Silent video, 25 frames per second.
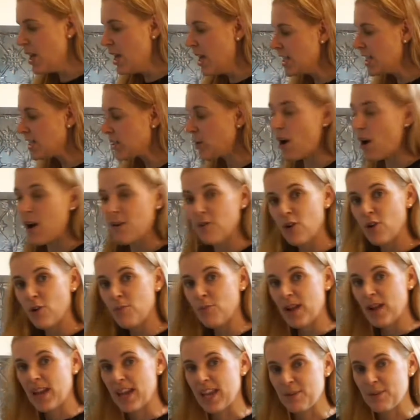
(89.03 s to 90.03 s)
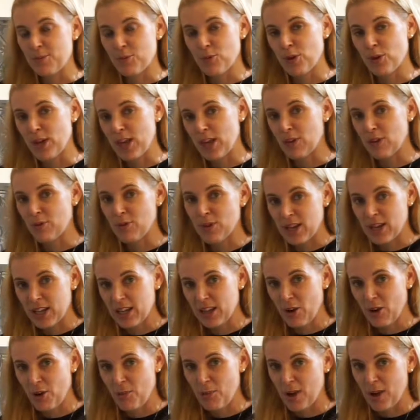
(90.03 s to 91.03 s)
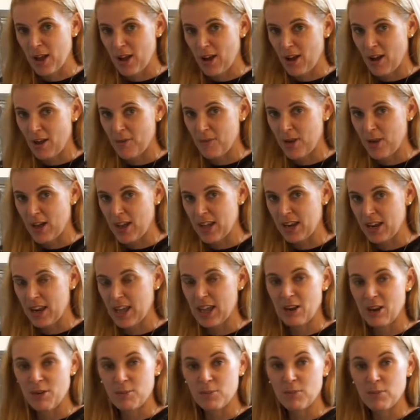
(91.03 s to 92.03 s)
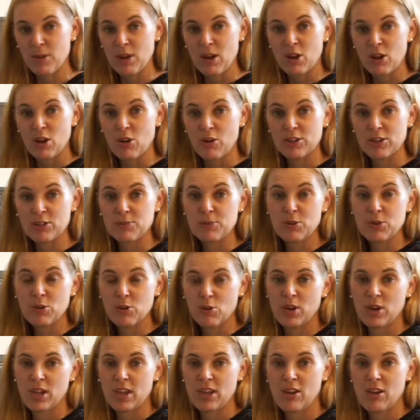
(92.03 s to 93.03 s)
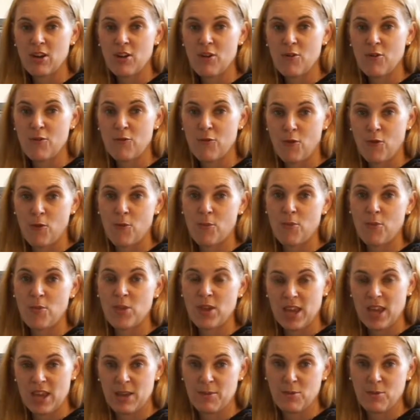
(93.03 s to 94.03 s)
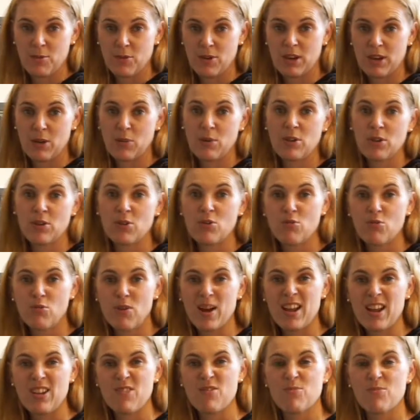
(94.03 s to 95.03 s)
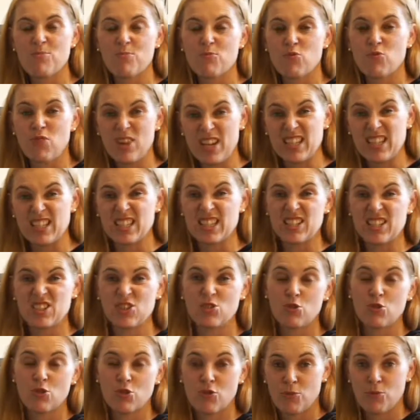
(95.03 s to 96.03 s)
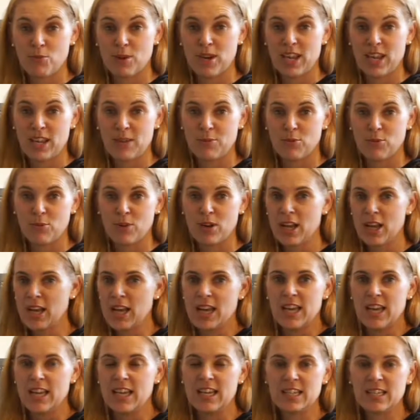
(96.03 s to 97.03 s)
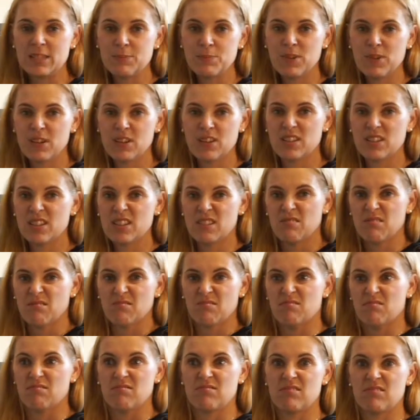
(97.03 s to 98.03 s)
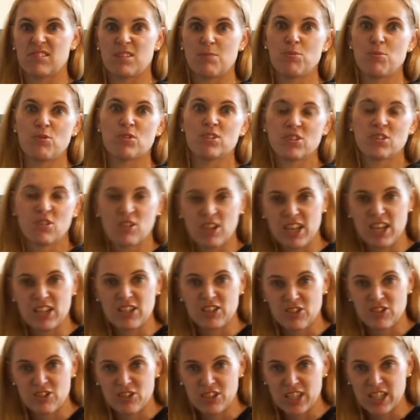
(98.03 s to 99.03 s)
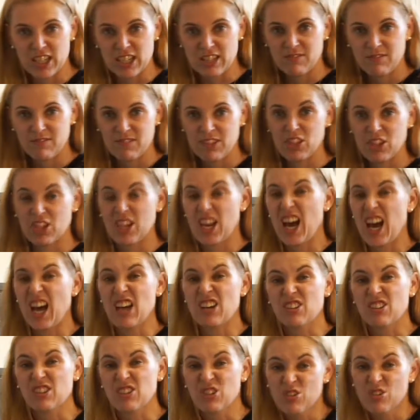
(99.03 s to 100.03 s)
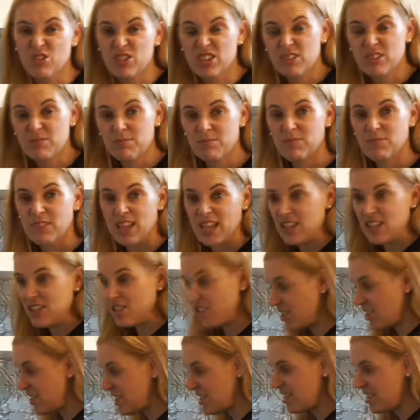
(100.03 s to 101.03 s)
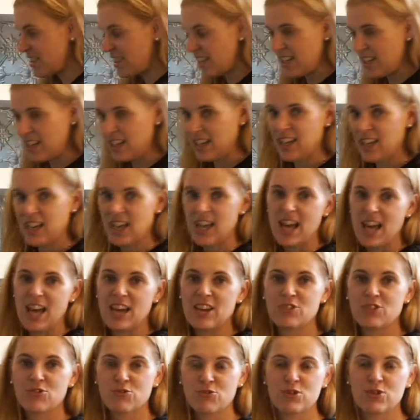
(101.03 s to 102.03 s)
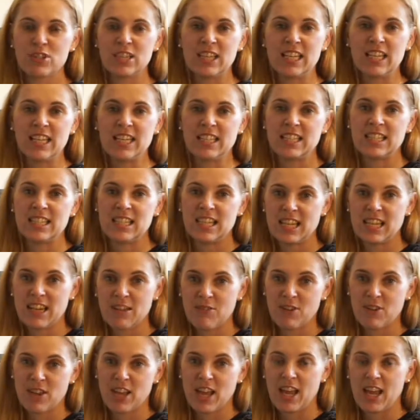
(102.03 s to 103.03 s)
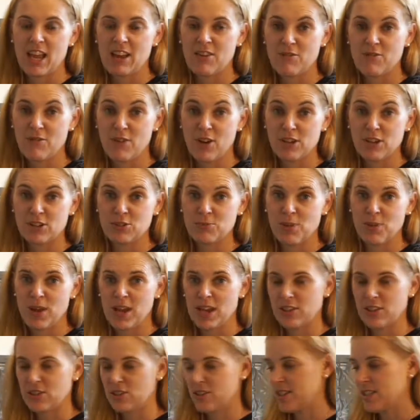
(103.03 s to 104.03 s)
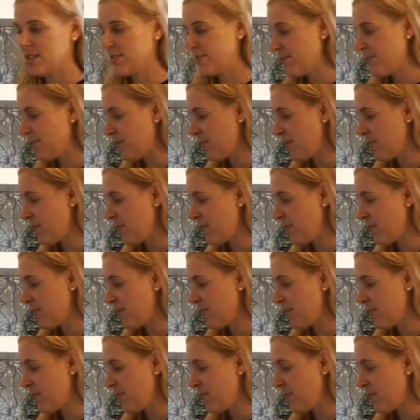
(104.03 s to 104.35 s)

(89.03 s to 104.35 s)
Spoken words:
So I've got my ebook here ready on my iPad, and I'm going to be cooking from the ebook. Now, one of the great reasons to cook from an ebook is because the books don't get dirty. You can't lose them, they're just there, and it's really easy to navigate and find your pages.